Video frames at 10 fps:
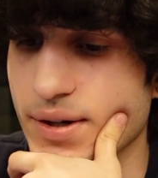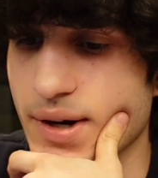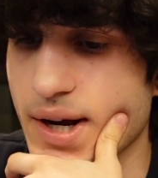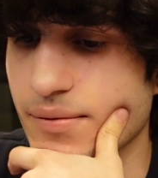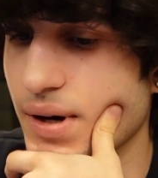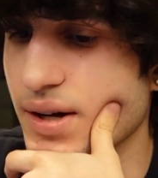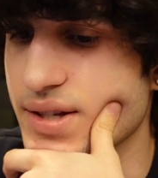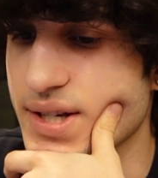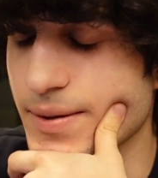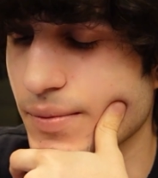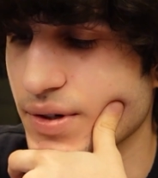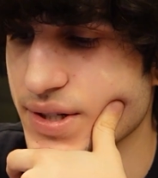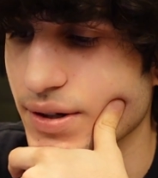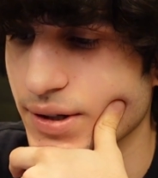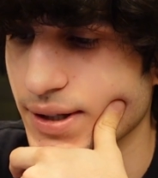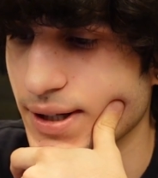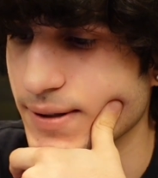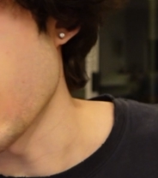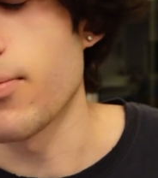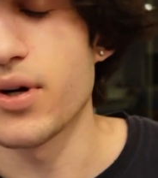around while the ceremony's going
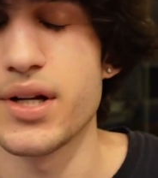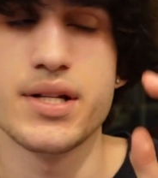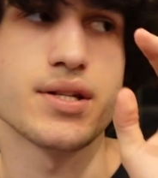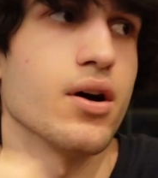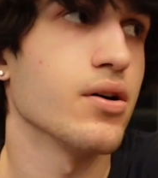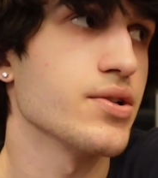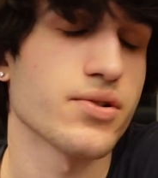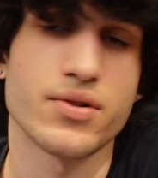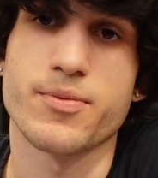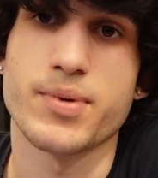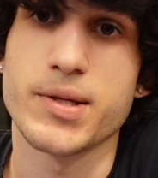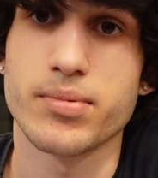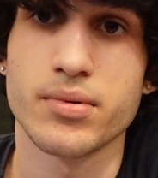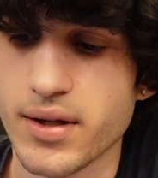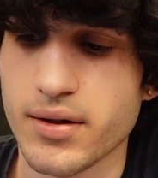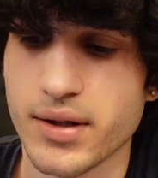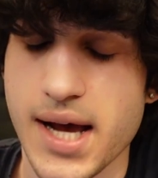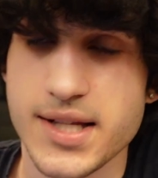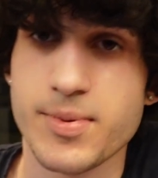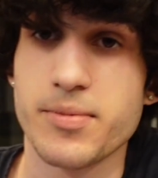on. I'm running into all sorts of people, whether
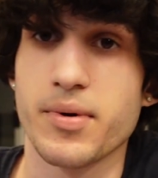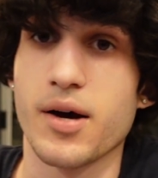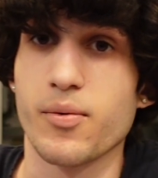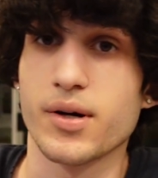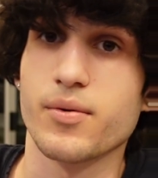that's people I work